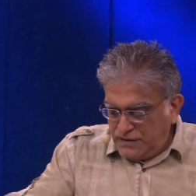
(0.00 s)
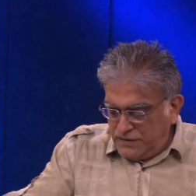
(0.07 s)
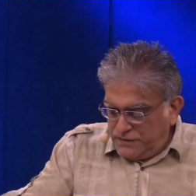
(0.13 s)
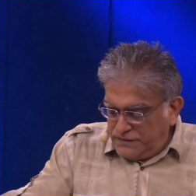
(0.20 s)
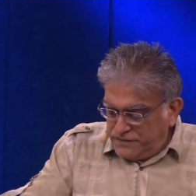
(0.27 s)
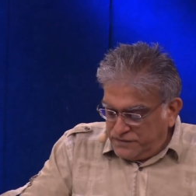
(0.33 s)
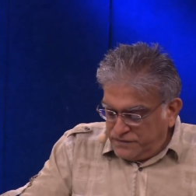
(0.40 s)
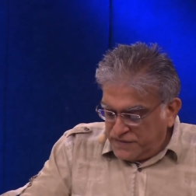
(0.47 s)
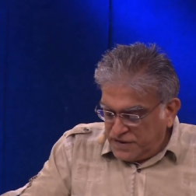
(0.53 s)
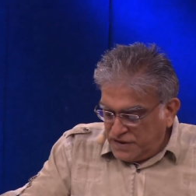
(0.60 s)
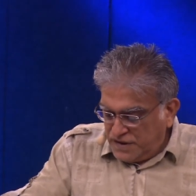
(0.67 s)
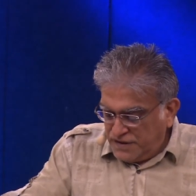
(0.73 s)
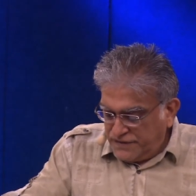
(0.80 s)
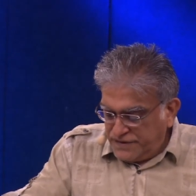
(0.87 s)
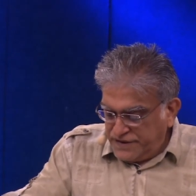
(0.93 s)
know, Brother
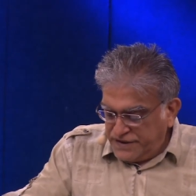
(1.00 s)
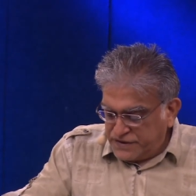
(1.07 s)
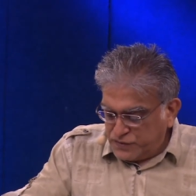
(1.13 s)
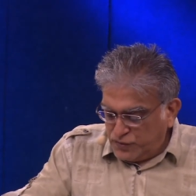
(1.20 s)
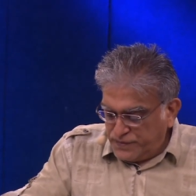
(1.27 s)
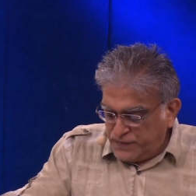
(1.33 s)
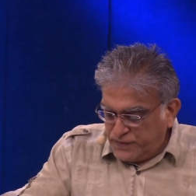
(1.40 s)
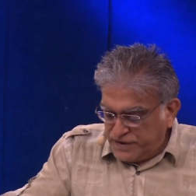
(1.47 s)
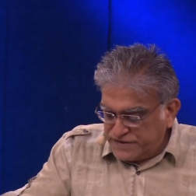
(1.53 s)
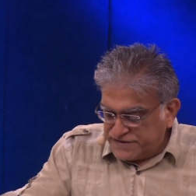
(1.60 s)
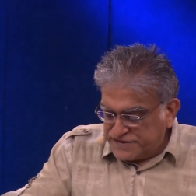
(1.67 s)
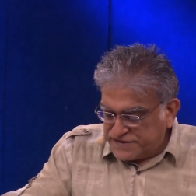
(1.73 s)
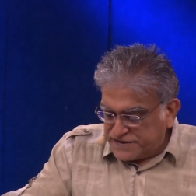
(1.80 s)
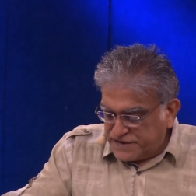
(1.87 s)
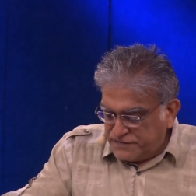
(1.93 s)
Howard, he told me once,
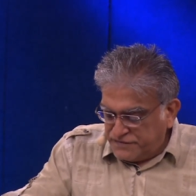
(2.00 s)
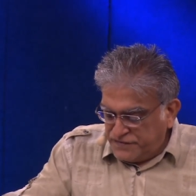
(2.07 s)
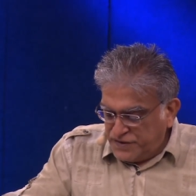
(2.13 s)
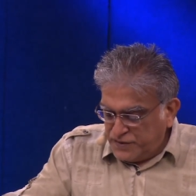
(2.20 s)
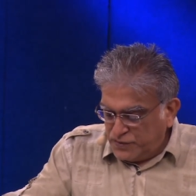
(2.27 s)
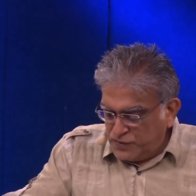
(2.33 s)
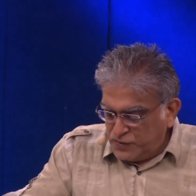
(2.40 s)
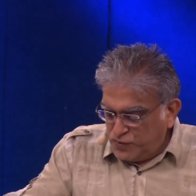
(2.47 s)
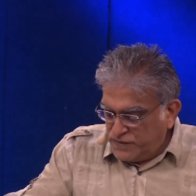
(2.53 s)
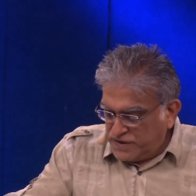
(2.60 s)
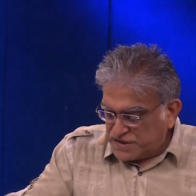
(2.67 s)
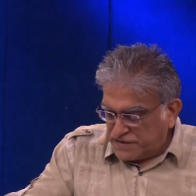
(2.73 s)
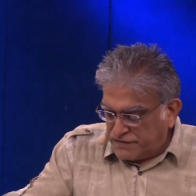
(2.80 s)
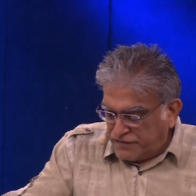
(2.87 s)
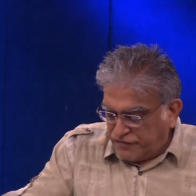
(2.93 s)
he said, we don't do
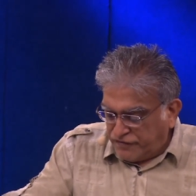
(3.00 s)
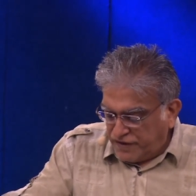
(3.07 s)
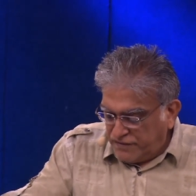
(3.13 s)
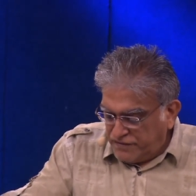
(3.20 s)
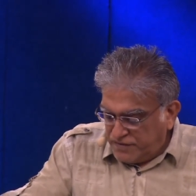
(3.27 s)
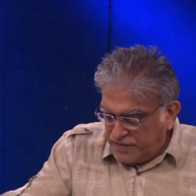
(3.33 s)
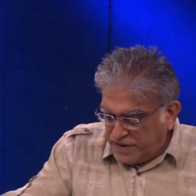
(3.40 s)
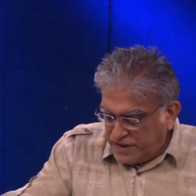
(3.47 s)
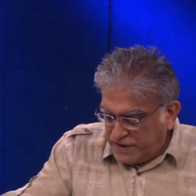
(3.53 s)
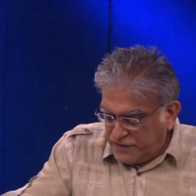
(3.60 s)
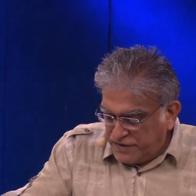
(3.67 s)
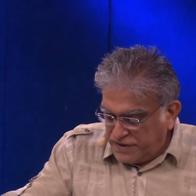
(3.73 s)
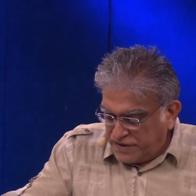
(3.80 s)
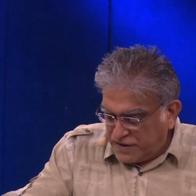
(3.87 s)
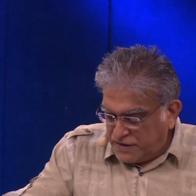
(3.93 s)
much of a favor by
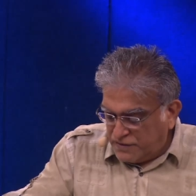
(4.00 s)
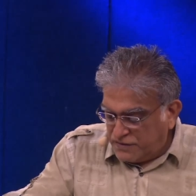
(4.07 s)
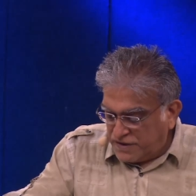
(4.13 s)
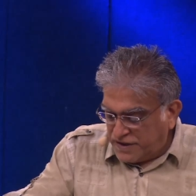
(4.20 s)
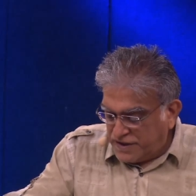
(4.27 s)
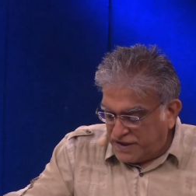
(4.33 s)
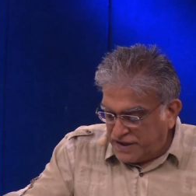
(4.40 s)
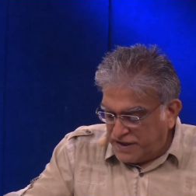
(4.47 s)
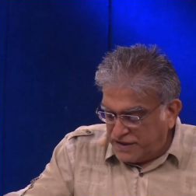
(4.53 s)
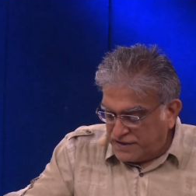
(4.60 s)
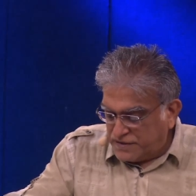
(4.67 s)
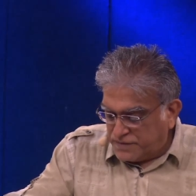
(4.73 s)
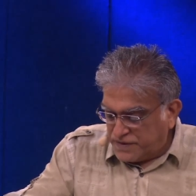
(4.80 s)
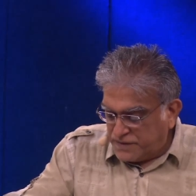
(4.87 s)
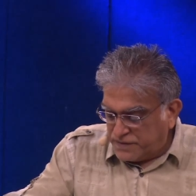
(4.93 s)
going around and healing
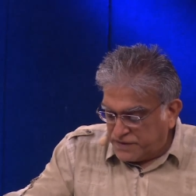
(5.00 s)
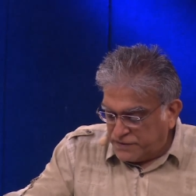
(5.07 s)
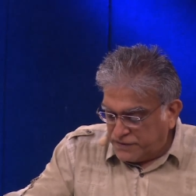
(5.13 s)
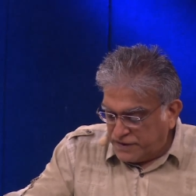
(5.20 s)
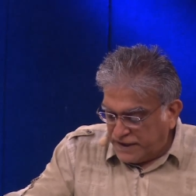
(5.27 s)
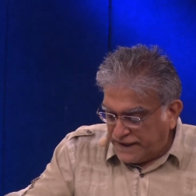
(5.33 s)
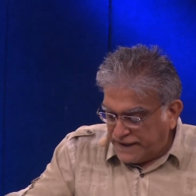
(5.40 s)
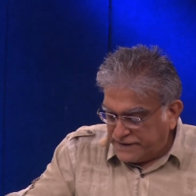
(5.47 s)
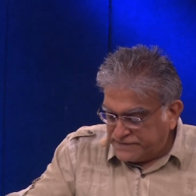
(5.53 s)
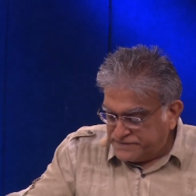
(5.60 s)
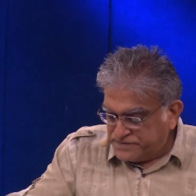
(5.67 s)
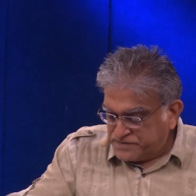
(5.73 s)
the people only.